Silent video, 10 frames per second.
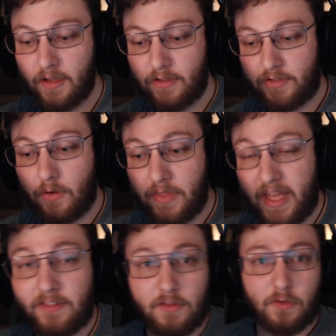So
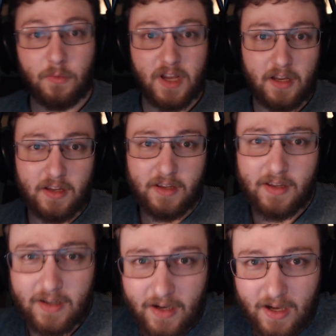that's it for me.
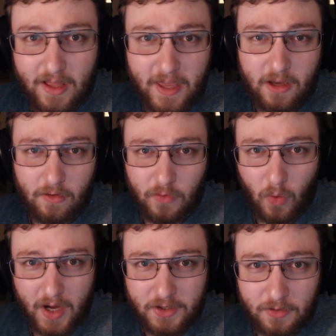Thank you for
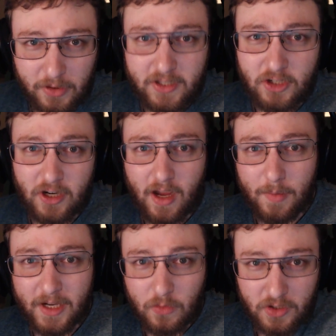watching. Please check
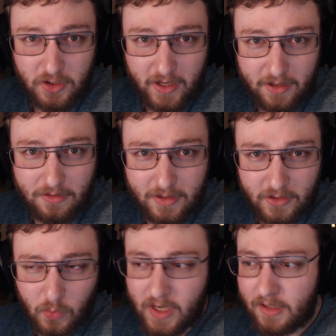out my Twitch channel
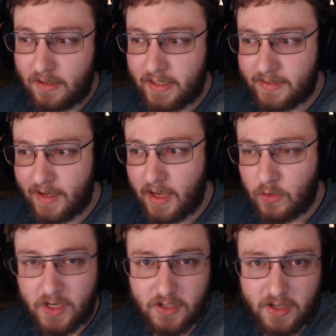as well. It's
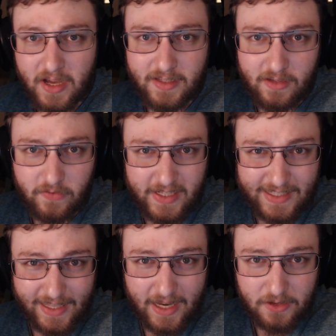
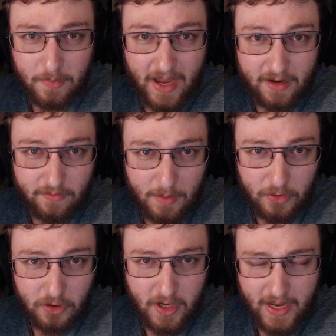
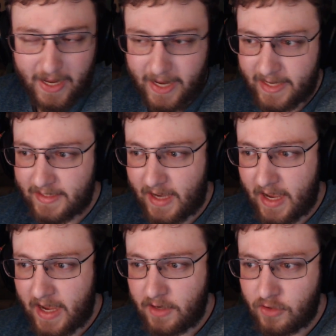twitch.tv/MadVaper, and
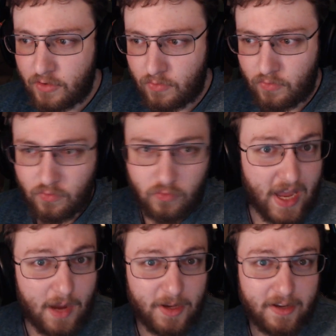I do
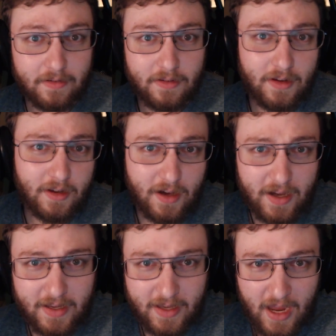gaming.
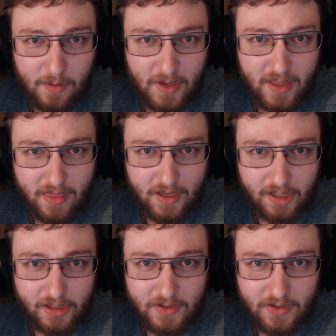I game and
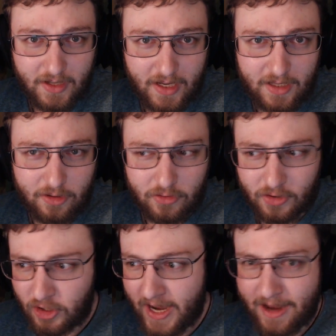things, and there's a
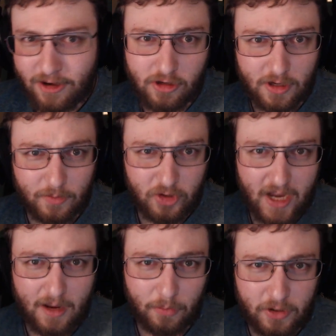chat, and you can come
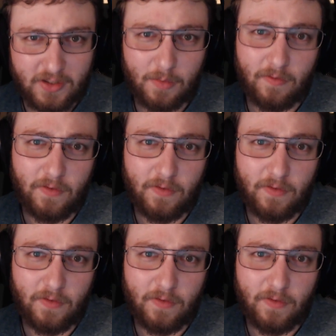chat. Please come and